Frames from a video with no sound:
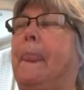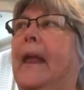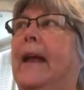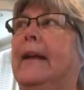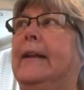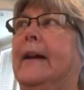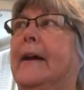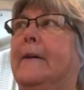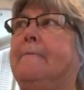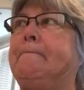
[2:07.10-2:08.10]
and
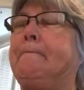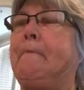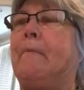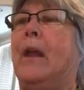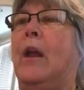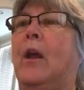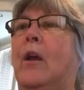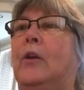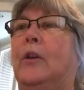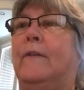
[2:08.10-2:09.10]
um,
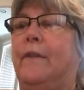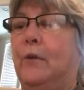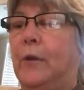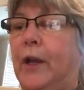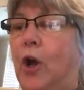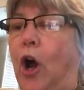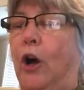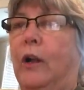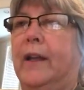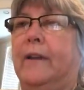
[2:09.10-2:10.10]
if you
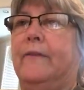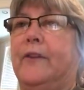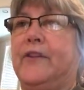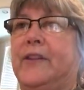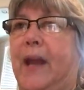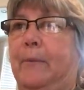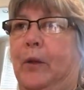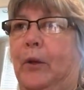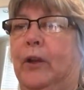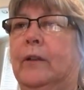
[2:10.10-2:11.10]
recall in First
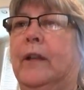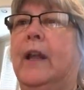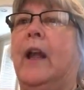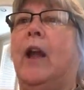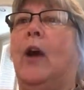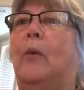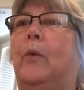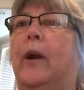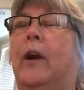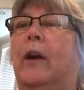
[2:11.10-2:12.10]
Samuel,
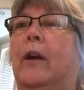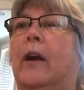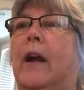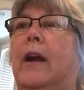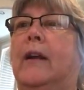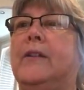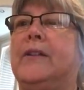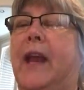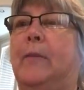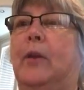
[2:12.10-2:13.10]
where uh,
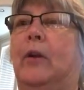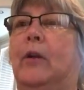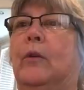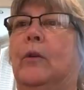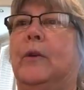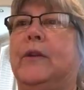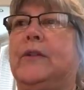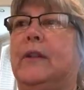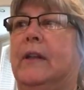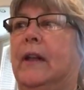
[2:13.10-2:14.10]
Samuel
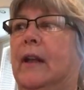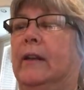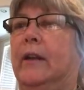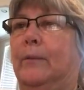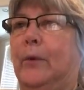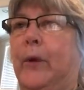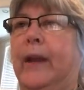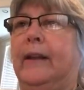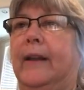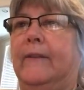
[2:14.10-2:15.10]
was a little
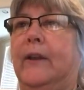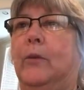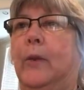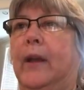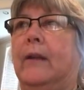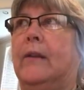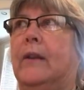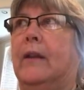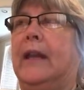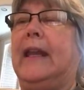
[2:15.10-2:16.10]
boy living with
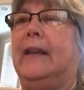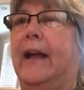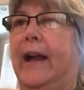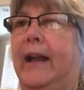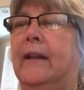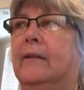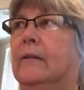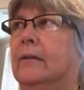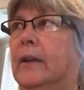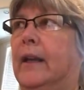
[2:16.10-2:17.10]
Eli.
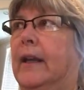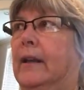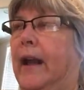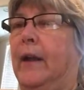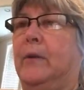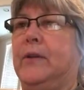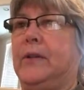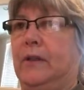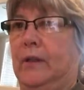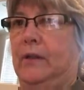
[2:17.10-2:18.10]
Eli
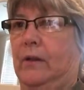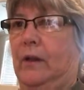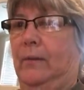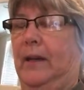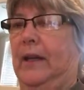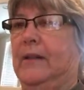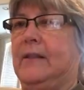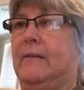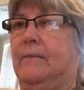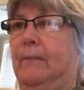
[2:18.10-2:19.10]
was he's going to be
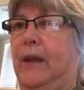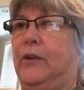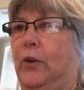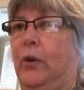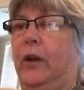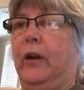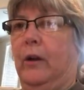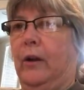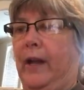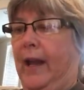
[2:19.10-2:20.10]
his mentor,
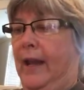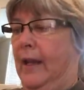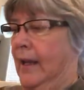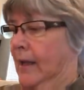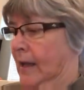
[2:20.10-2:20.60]
okay?